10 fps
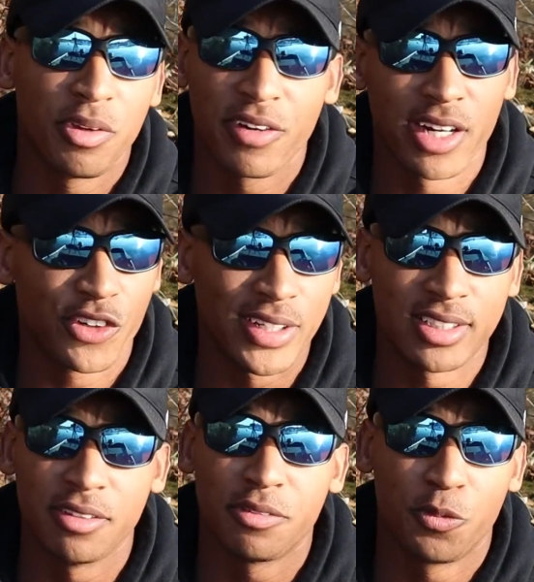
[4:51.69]
going to be very
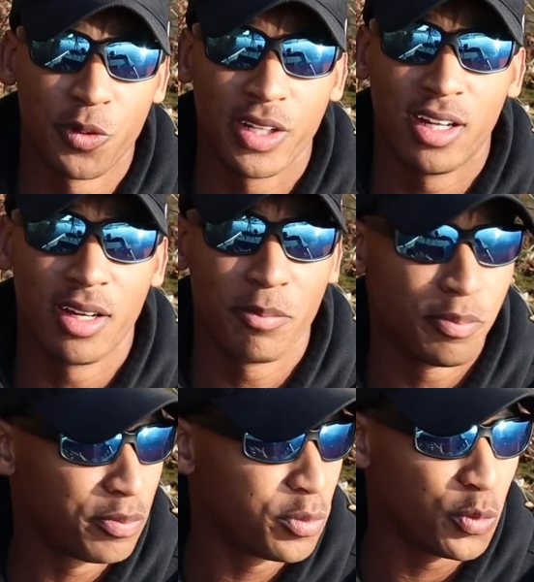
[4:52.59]
aggressive
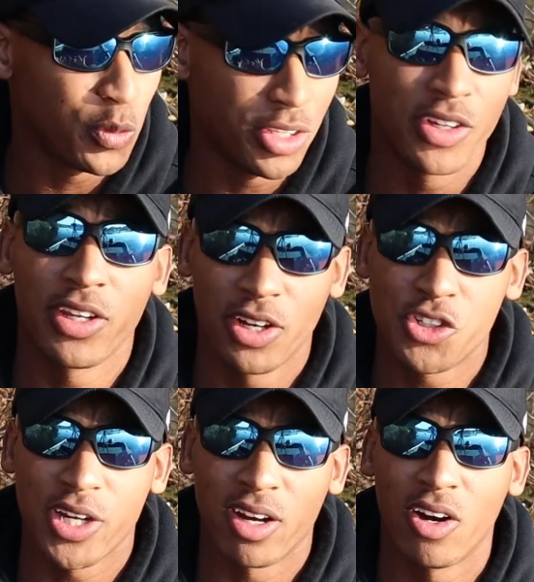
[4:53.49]
when you
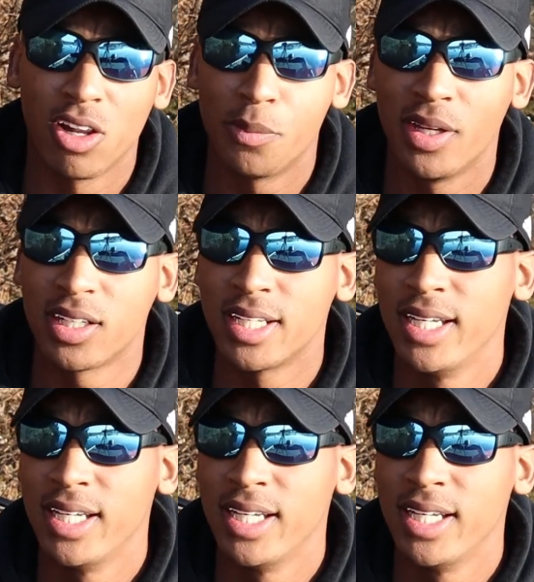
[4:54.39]
try to haul them in.